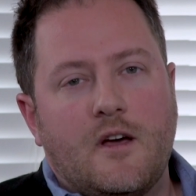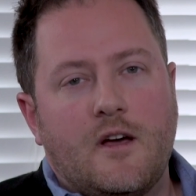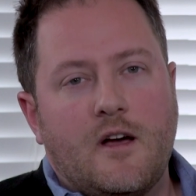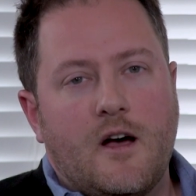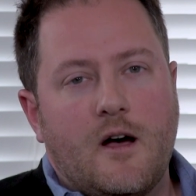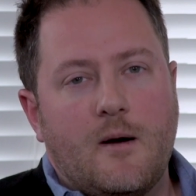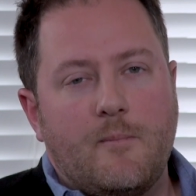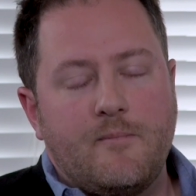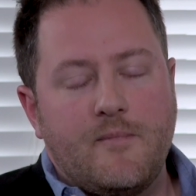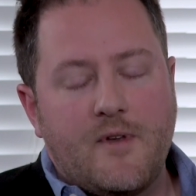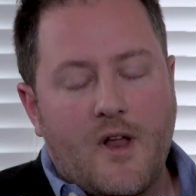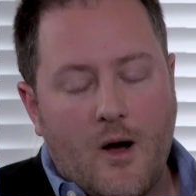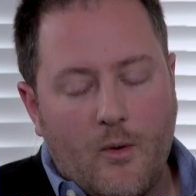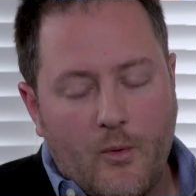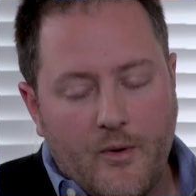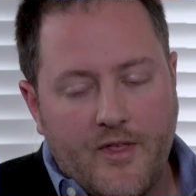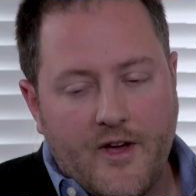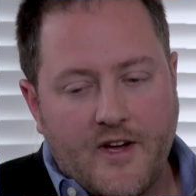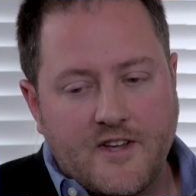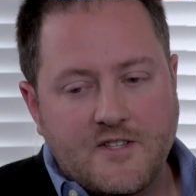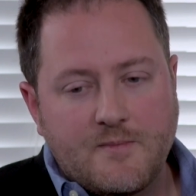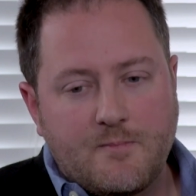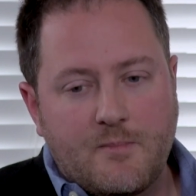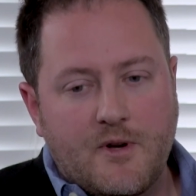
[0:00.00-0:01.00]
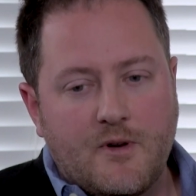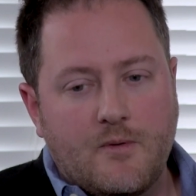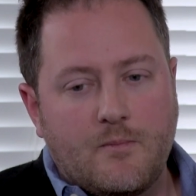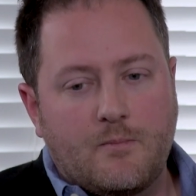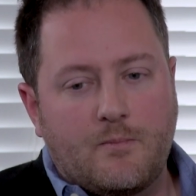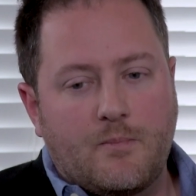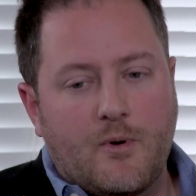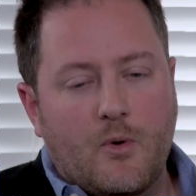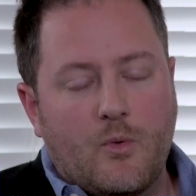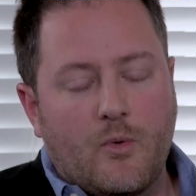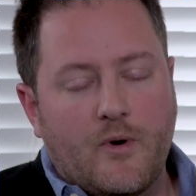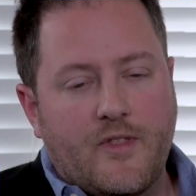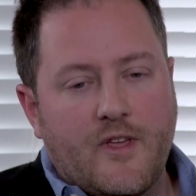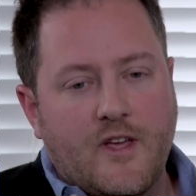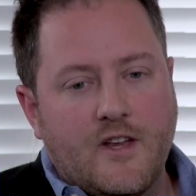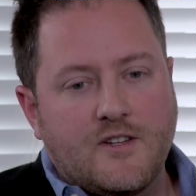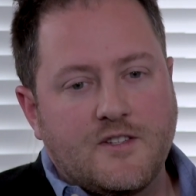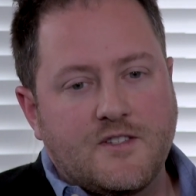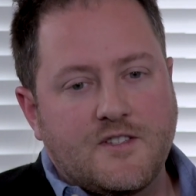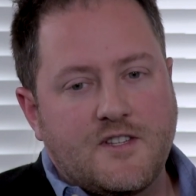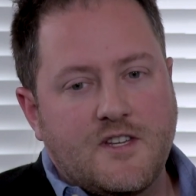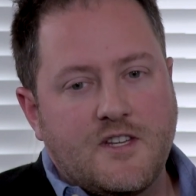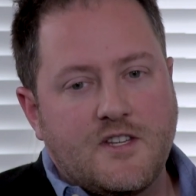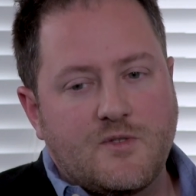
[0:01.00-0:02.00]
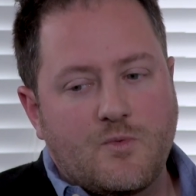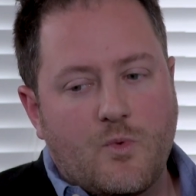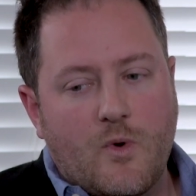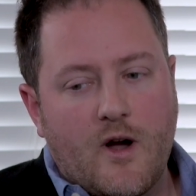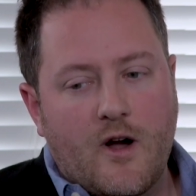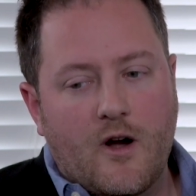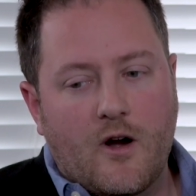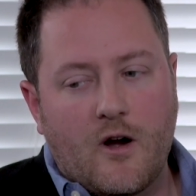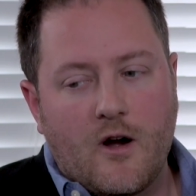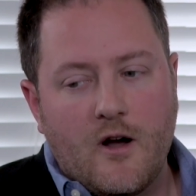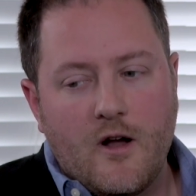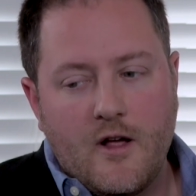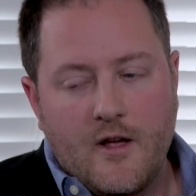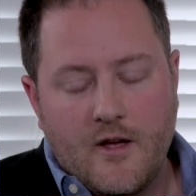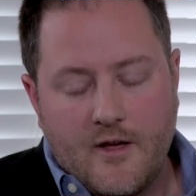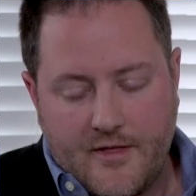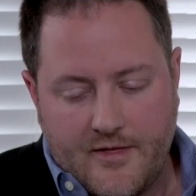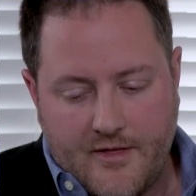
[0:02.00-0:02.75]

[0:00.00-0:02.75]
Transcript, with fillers: um, not with us, but, but with agencies where